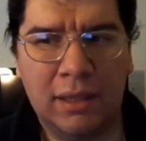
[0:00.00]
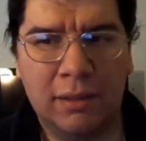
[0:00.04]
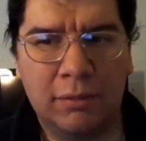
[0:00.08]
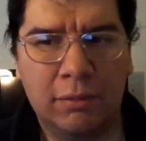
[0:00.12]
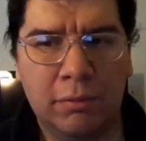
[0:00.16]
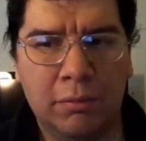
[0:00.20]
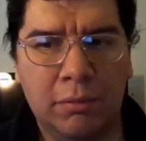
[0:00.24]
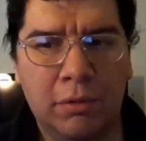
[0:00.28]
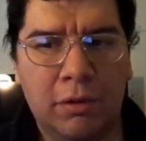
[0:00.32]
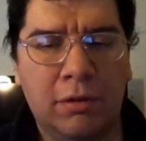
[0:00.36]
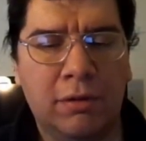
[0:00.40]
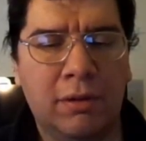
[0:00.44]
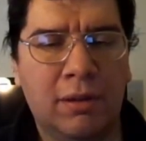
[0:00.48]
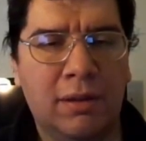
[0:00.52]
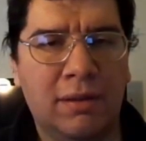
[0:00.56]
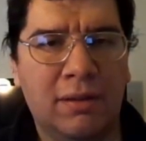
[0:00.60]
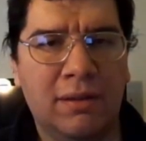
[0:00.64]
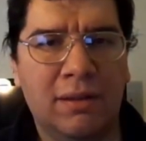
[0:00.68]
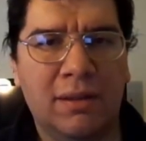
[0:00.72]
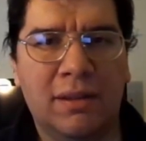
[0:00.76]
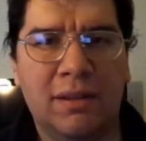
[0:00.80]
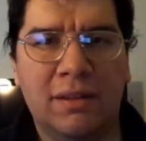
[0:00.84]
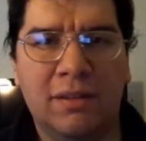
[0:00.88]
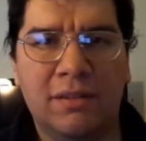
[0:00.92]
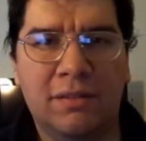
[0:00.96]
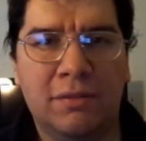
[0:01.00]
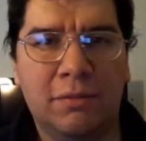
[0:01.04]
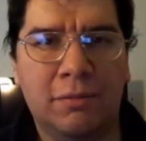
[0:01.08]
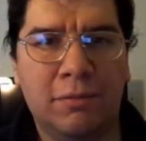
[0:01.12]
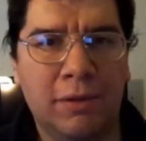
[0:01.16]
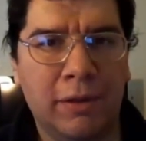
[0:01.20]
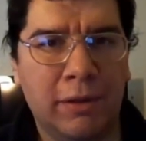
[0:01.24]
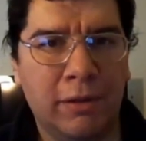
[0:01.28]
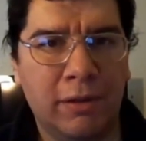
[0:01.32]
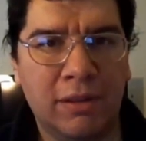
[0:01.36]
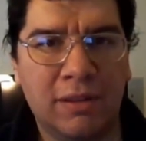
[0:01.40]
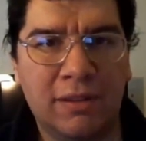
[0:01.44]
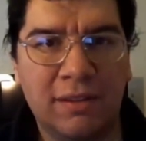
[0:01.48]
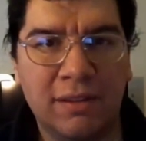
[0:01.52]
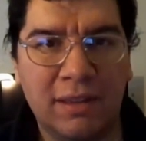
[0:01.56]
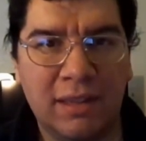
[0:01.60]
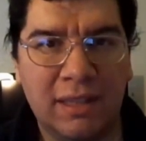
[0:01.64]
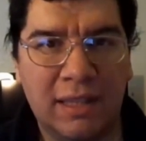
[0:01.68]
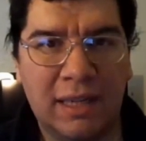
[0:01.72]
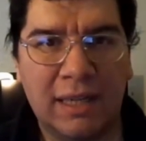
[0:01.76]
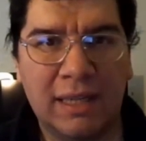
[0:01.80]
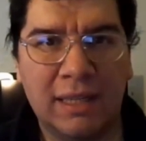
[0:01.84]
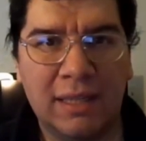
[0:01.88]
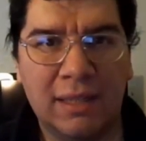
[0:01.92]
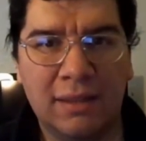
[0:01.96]
And Ramona is very
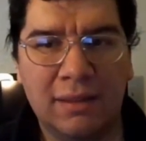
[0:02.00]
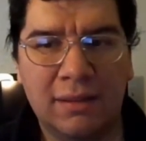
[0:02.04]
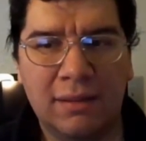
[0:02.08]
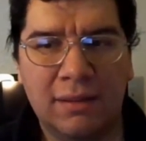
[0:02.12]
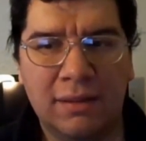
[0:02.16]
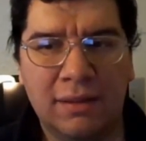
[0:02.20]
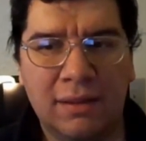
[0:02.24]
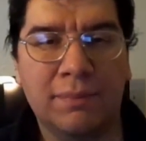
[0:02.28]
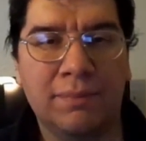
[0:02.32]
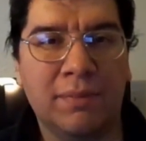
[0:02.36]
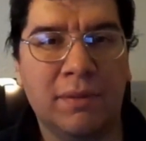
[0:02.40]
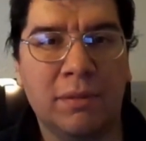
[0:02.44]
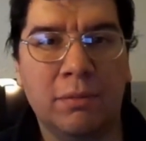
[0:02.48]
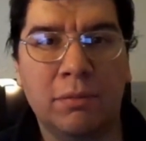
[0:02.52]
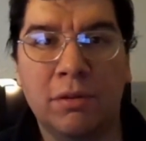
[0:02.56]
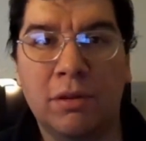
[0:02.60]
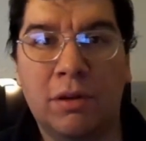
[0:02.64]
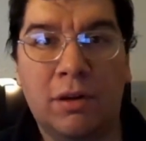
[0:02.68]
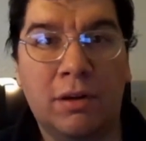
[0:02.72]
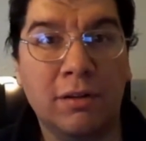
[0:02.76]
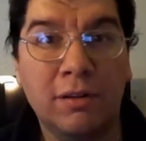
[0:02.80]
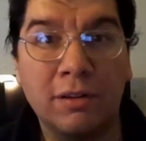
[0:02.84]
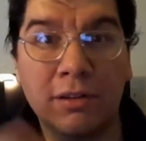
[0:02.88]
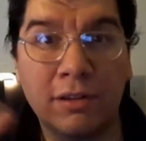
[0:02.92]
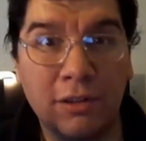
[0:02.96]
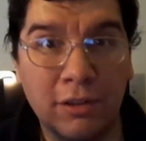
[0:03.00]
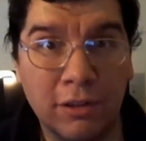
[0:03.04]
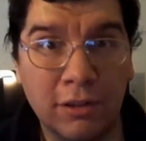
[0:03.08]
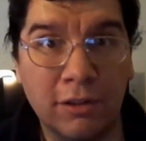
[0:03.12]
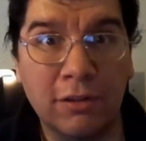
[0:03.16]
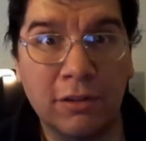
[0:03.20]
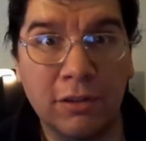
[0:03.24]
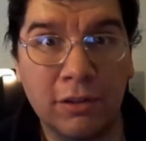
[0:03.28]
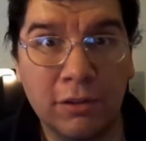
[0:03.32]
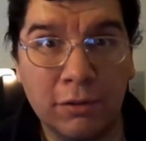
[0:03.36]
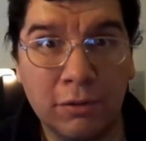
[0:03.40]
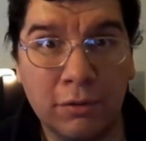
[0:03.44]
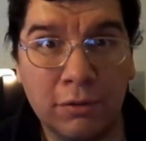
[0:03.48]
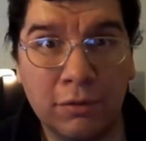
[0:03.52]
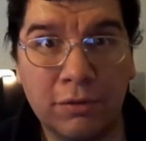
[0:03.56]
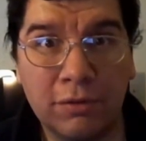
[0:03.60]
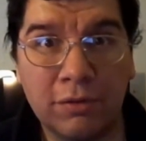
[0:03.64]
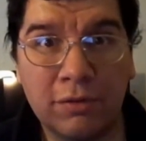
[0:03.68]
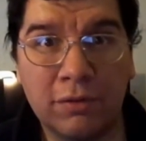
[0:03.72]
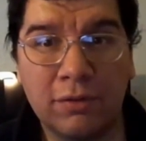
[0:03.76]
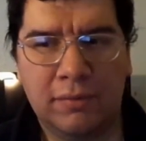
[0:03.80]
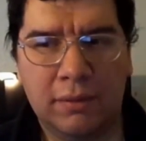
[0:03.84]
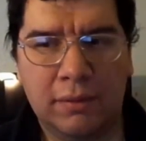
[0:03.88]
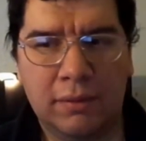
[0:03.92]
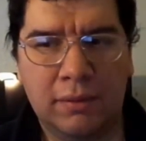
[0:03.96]
delighted with all the good
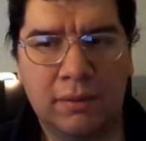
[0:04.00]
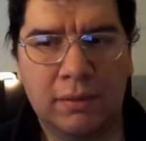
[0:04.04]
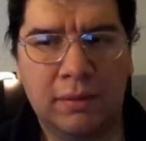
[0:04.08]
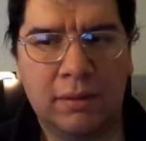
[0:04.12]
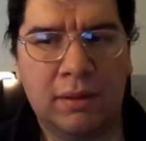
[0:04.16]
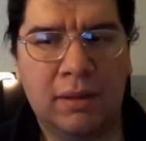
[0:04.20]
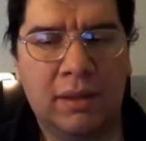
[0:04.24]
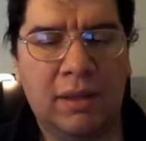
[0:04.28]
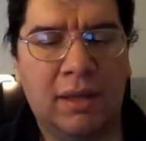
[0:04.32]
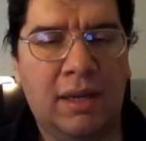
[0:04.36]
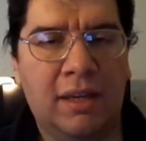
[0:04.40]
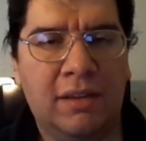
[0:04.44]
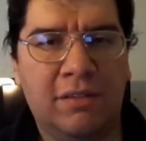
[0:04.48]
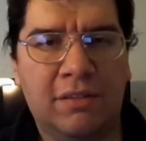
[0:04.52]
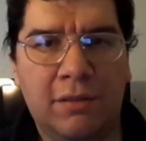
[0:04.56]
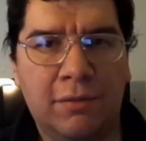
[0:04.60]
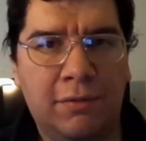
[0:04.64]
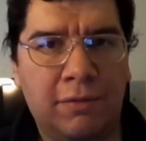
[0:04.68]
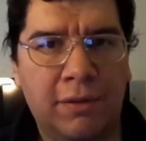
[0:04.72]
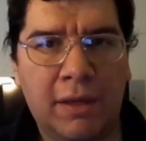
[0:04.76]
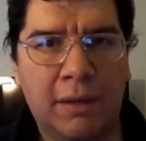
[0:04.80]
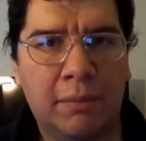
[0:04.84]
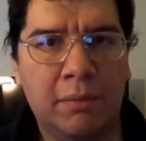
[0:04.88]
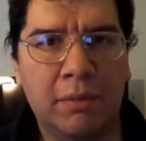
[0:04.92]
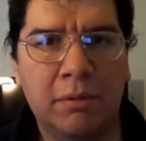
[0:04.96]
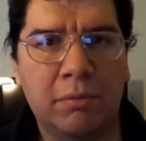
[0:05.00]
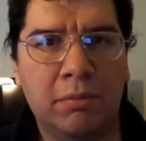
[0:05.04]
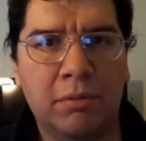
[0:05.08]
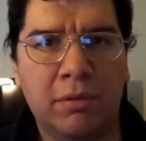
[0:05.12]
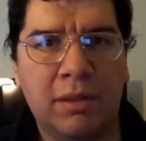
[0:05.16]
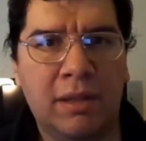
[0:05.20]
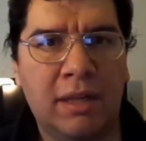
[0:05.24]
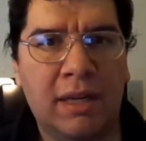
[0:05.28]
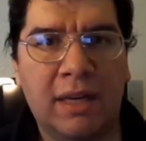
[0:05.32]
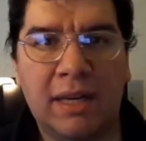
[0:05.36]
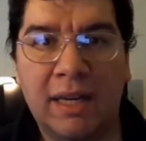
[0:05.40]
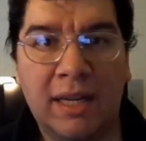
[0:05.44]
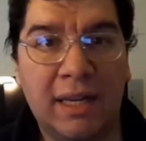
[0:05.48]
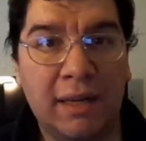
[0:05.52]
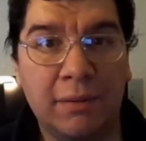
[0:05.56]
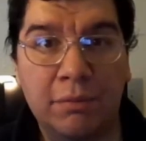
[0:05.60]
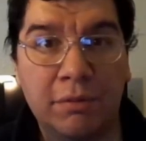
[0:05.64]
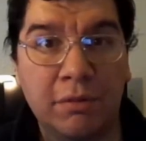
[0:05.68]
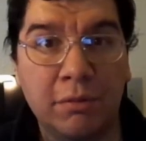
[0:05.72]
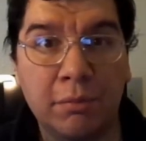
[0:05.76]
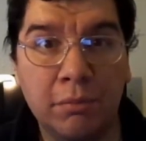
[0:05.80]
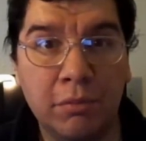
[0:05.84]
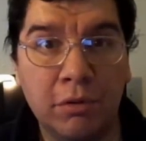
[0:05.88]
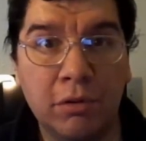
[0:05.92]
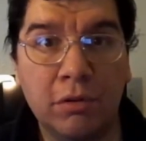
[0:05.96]
news as the family would not
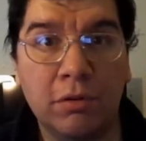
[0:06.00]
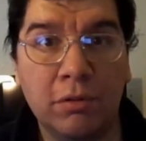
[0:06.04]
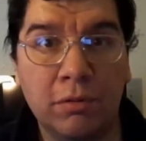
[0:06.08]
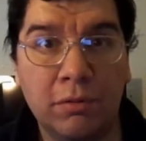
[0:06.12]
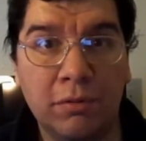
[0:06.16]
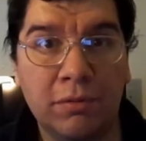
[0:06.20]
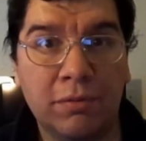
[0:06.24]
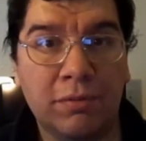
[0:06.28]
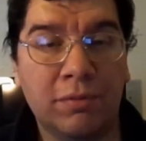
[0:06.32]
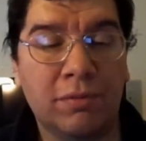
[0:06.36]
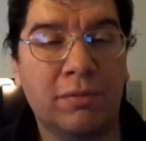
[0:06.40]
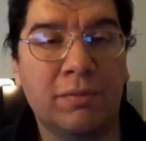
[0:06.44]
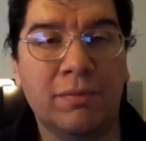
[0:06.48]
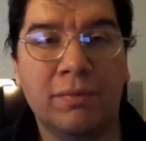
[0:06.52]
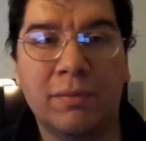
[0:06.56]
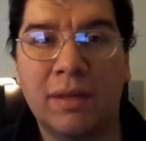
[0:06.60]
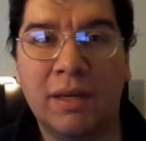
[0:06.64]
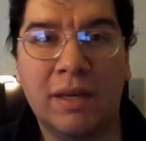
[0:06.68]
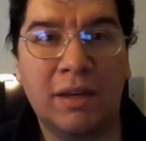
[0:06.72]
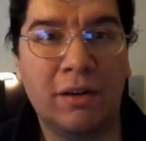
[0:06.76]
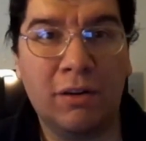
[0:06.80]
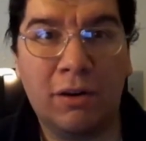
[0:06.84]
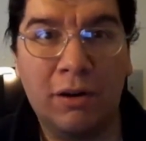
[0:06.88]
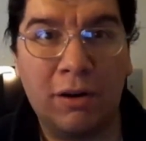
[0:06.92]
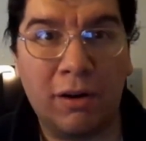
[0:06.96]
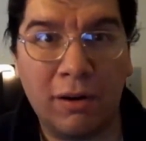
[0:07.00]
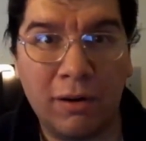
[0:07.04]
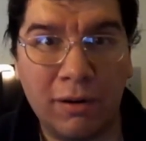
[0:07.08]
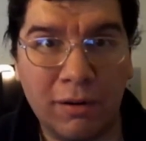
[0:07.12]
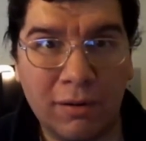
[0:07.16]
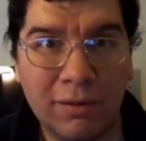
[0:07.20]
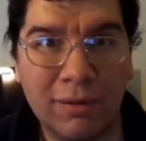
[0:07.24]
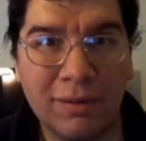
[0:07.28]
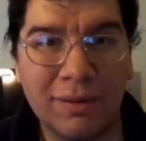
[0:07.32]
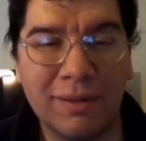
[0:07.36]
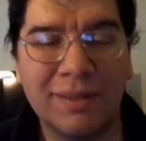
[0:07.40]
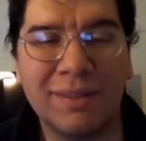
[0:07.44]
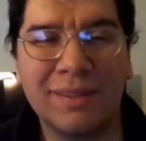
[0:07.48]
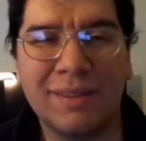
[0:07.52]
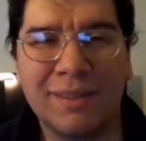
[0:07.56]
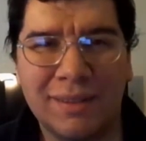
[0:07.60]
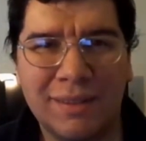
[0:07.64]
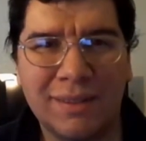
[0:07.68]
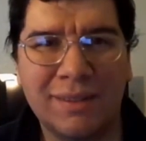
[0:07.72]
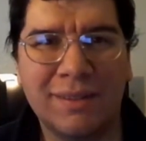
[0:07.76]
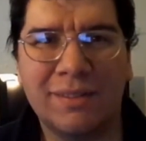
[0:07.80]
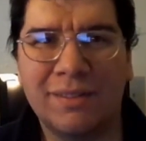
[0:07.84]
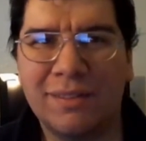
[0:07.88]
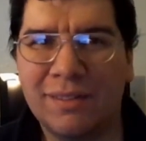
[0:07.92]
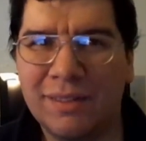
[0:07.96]
have to move at all.
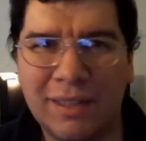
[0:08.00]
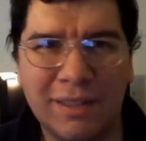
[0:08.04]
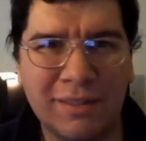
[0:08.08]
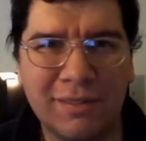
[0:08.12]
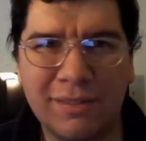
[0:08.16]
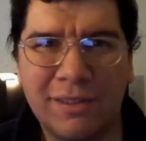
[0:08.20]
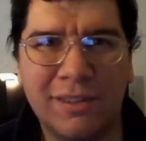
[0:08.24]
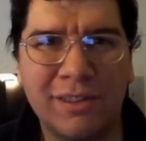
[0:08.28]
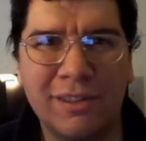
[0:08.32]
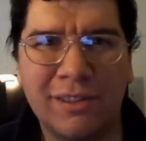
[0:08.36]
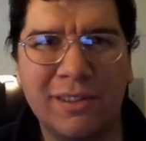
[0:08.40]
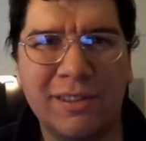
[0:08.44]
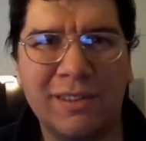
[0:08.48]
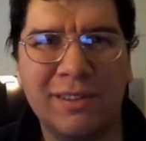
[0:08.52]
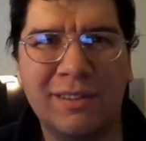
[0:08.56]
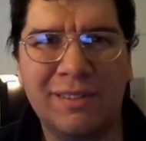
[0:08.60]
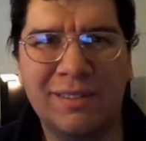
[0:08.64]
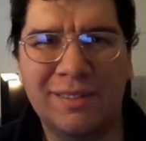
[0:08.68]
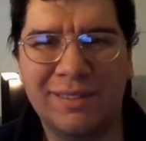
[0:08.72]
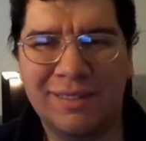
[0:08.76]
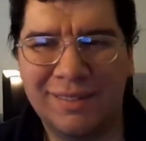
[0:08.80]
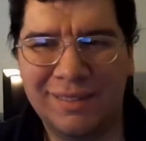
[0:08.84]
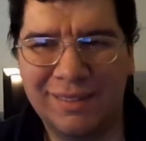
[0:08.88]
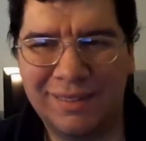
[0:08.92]
So that's good.